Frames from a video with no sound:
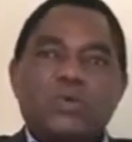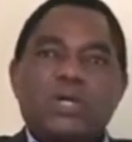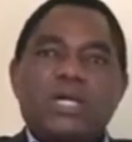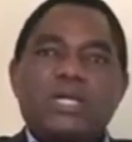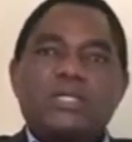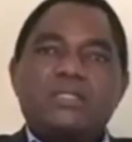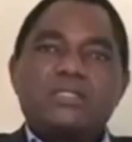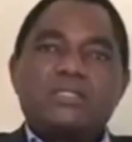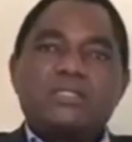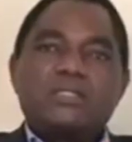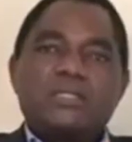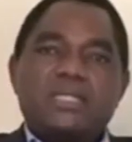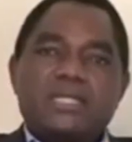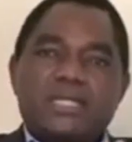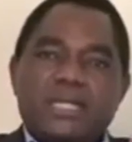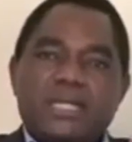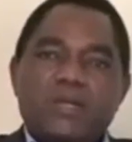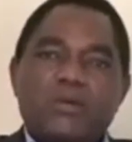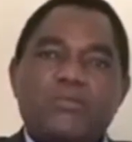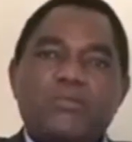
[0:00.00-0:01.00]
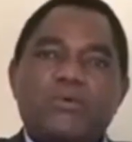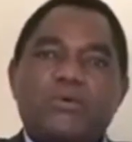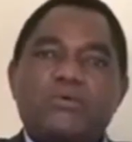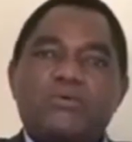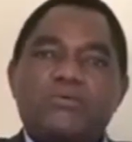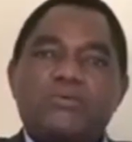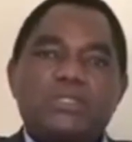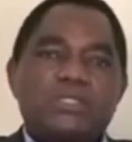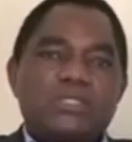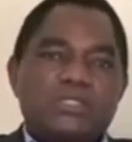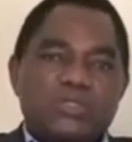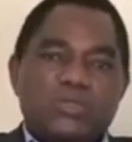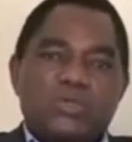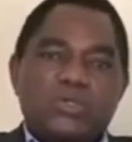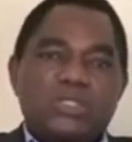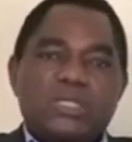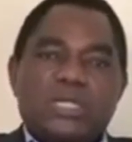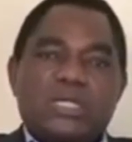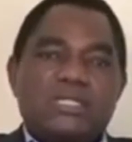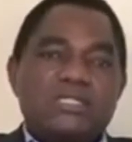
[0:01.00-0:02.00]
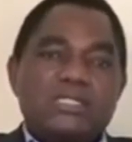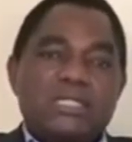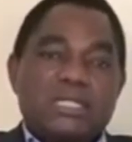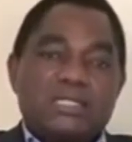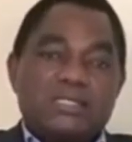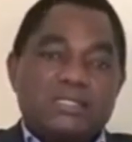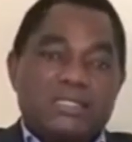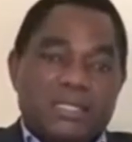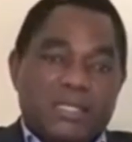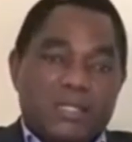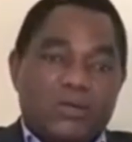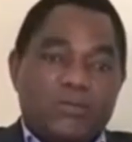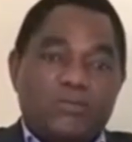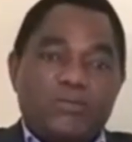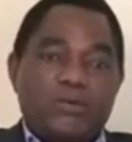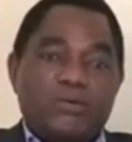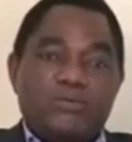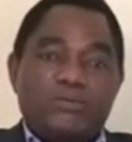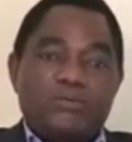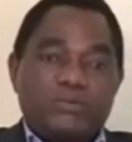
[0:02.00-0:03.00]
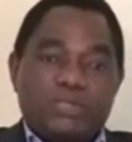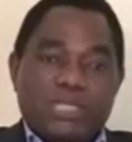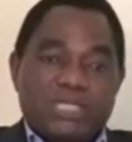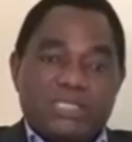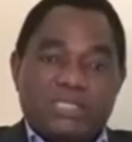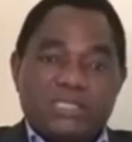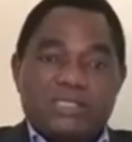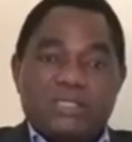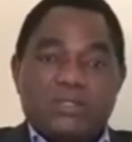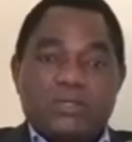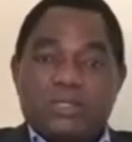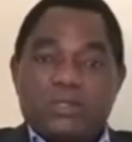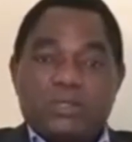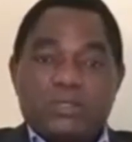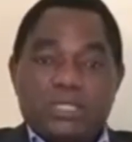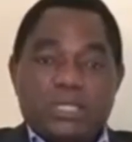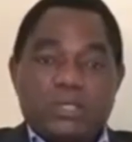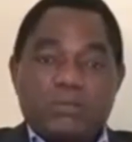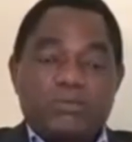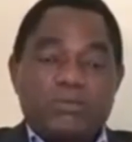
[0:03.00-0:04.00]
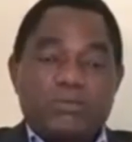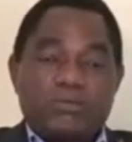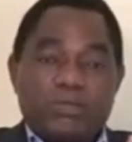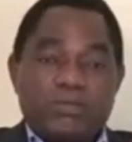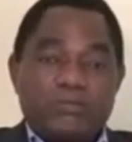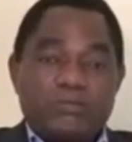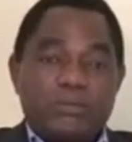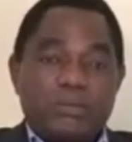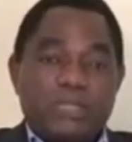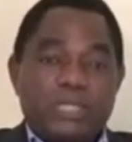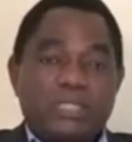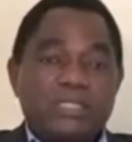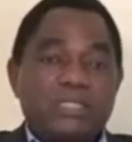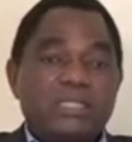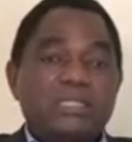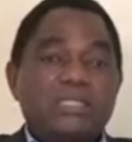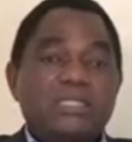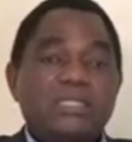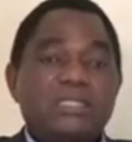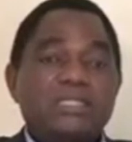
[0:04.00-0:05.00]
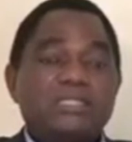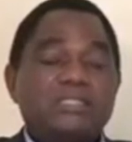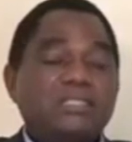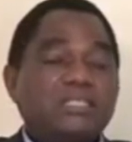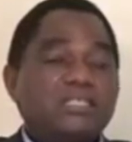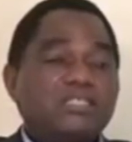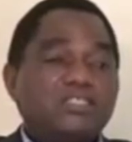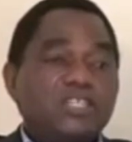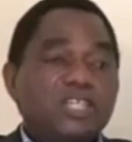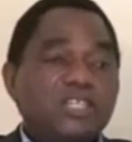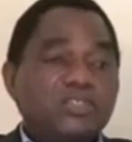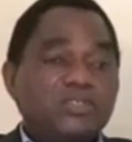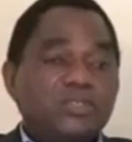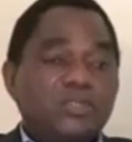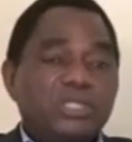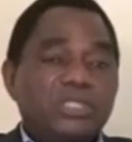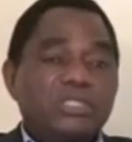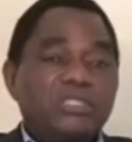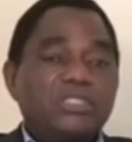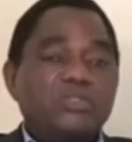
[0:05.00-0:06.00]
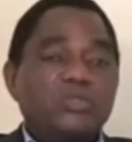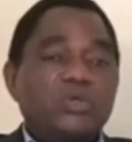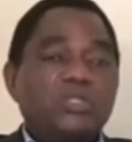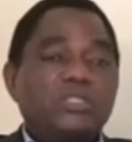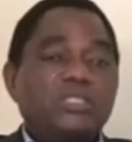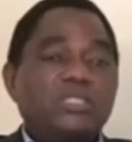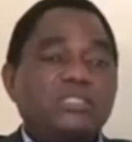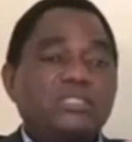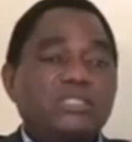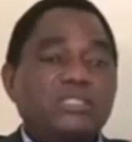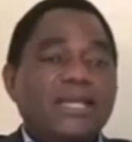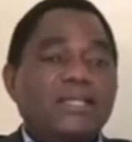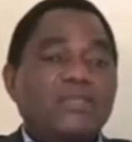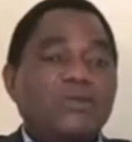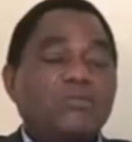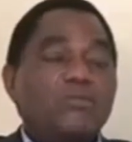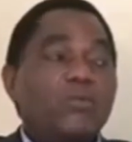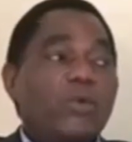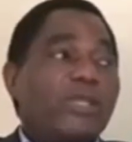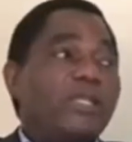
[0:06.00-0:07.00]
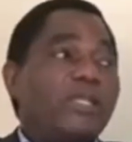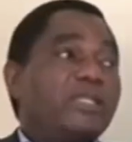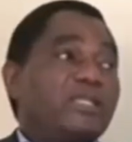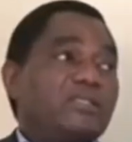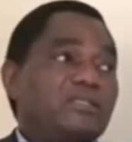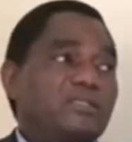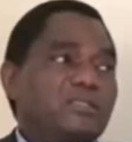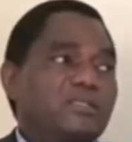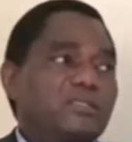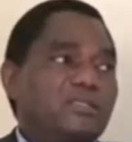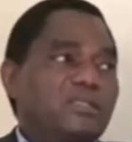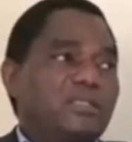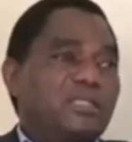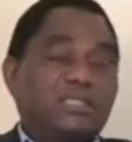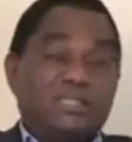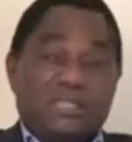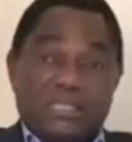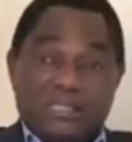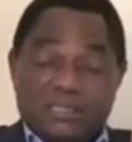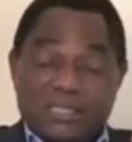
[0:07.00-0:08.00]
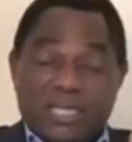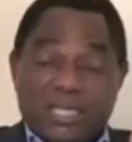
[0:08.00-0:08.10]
That's why the help of Scotland Yard, the help of SADC, the help of FBI is essential. It is not a sign of weakness.